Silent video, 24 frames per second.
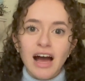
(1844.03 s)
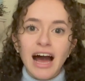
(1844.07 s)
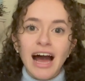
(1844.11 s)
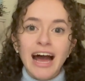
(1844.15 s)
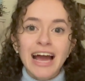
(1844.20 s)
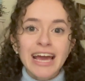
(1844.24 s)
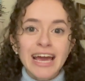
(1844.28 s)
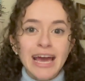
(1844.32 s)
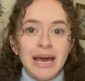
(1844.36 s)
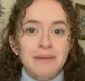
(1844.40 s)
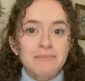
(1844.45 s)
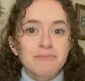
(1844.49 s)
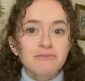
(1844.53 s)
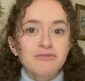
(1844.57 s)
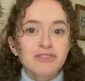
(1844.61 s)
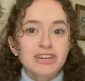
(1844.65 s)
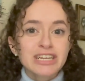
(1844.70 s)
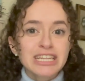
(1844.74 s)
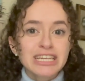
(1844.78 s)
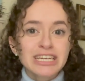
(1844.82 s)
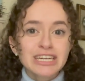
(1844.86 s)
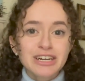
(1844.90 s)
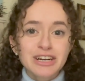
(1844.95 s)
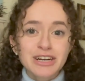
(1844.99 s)
I am
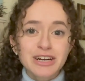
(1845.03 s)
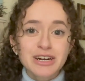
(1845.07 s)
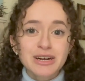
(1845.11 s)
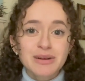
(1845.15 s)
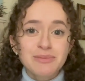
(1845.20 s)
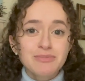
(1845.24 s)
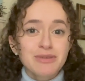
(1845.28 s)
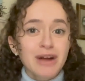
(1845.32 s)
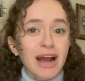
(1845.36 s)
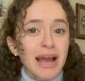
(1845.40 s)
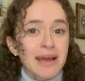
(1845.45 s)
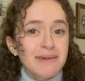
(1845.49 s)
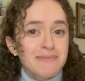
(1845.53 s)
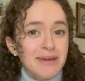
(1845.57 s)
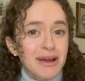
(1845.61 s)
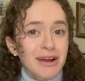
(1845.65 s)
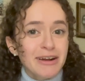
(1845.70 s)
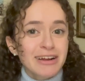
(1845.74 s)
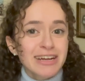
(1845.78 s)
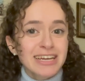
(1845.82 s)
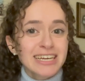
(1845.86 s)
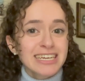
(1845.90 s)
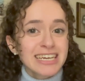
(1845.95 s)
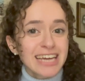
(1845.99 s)
really her
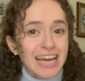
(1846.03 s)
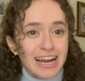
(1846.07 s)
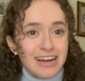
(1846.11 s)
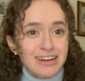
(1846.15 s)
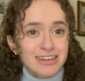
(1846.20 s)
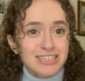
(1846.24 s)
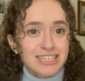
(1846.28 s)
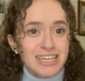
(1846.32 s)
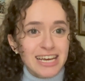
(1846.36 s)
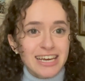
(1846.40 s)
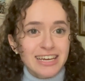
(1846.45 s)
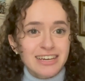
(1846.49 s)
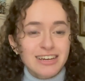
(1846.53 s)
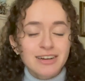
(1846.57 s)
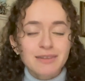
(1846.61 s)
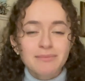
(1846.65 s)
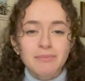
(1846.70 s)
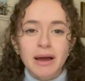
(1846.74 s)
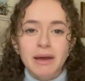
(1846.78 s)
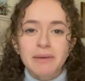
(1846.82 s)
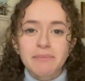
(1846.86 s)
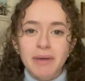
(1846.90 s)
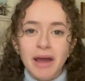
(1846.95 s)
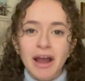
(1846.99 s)
primary caretaker.
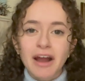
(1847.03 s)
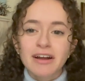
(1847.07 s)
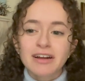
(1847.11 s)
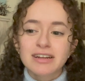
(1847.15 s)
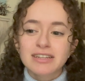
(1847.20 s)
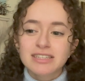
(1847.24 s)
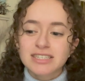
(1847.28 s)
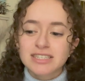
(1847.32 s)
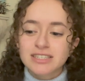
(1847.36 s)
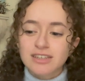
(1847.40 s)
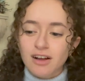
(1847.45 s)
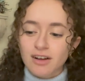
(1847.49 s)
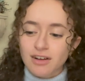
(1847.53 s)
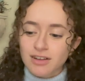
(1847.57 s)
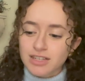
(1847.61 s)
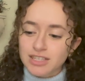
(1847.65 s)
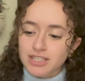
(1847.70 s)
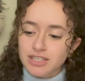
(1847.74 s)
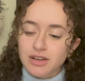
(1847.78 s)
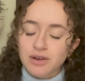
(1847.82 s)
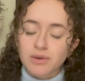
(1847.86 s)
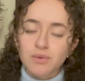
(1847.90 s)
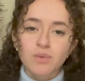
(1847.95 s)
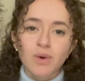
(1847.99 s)
My parents
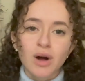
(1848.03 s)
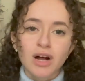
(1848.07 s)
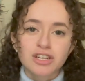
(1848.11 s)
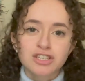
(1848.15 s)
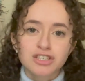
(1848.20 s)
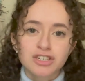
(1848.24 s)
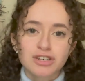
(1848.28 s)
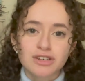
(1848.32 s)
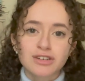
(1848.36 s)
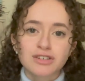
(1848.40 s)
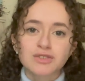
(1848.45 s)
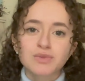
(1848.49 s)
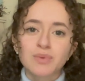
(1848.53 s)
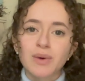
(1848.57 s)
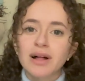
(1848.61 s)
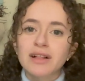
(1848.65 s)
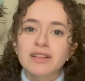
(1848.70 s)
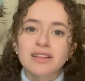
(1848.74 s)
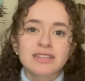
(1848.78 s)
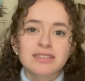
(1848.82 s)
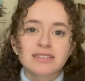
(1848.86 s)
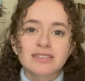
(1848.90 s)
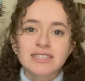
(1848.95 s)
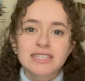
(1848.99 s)
also watch her as well,
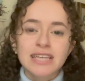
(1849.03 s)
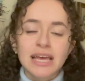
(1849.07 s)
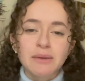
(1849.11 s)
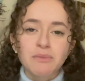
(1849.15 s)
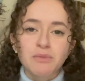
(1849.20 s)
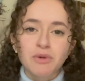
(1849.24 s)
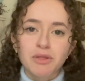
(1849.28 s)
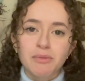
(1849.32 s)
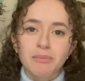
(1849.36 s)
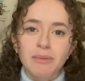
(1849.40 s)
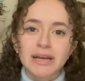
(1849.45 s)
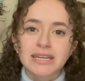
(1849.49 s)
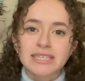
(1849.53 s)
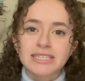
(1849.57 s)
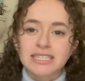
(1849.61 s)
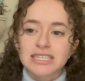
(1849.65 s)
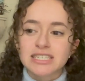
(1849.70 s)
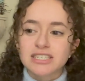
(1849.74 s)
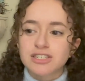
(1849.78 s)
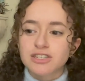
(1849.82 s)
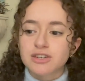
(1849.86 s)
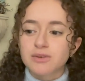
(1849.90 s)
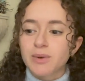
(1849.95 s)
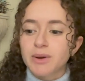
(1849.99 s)
and same with my
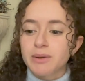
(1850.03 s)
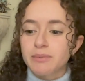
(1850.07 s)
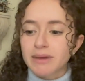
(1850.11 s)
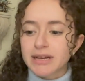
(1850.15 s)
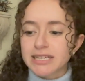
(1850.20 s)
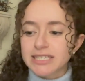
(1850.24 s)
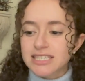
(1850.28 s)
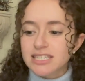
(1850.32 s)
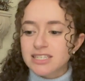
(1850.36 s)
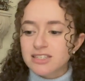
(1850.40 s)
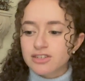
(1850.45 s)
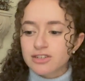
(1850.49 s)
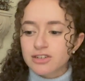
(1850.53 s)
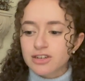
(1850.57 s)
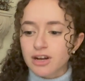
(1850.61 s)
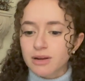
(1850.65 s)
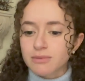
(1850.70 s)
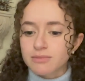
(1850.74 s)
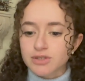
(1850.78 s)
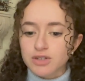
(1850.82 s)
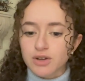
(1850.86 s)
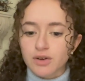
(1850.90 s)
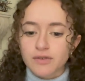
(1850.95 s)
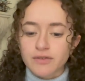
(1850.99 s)
sister when my sister
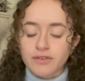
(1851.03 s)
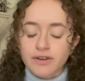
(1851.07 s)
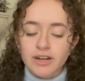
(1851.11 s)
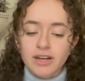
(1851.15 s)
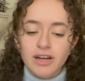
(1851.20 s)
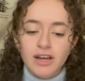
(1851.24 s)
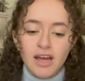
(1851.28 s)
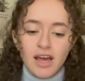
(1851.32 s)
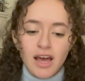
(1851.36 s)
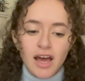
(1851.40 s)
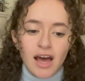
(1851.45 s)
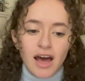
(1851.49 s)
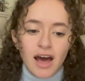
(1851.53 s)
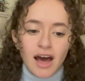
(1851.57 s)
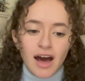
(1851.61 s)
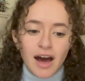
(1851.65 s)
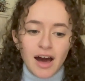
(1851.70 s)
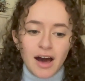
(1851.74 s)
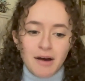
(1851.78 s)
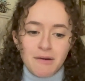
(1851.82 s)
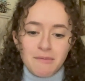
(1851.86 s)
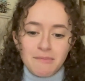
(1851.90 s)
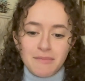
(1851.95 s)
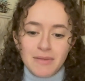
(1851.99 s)
comes over.
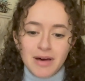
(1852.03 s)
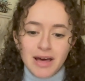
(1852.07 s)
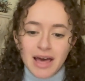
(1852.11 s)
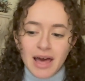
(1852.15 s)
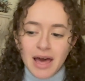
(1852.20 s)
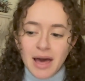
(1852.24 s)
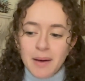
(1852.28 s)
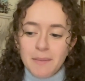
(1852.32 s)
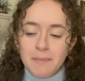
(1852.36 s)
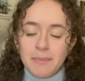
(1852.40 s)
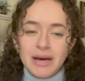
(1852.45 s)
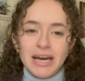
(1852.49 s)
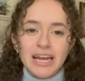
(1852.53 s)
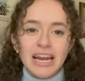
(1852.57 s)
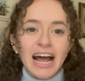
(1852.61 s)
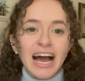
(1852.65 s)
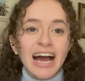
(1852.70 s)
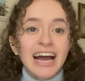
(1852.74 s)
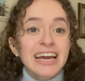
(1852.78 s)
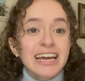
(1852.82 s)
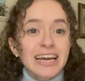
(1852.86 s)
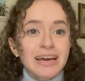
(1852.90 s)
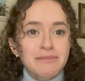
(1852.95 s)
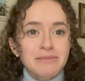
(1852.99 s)
Um, but
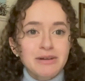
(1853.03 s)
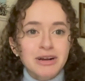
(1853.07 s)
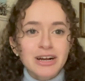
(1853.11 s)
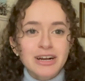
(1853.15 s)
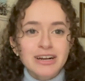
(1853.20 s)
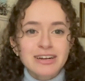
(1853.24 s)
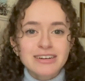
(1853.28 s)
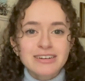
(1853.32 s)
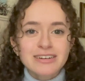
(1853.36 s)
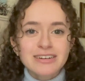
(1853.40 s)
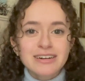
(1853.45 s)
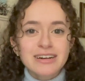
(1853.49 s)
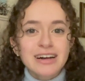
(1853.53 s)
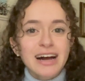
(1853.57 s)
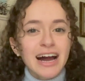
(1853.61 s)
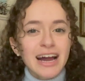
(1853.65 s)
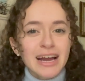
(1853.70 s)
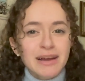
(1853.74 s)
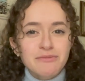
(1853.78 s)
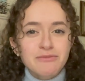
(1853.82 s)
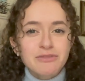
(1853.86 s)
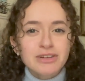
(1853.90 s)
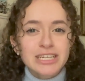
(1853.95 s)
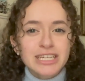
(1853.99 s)
I am her, I
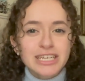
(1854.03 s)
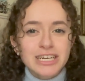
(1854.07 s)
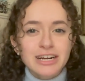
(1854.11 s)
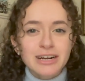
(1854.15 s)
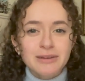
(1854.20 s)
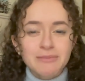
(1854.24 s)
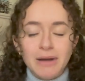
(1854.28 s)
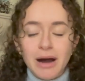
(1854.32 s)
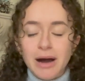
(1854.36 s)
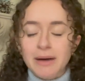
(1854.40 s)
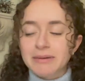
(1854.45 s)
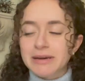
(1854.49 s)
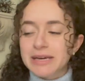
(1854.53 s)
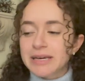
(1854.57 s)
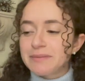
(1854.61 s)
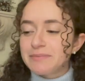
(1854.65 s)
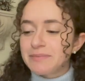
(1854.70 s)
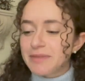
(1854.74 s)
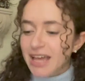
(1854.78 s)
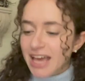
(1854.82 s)
am really her mommy.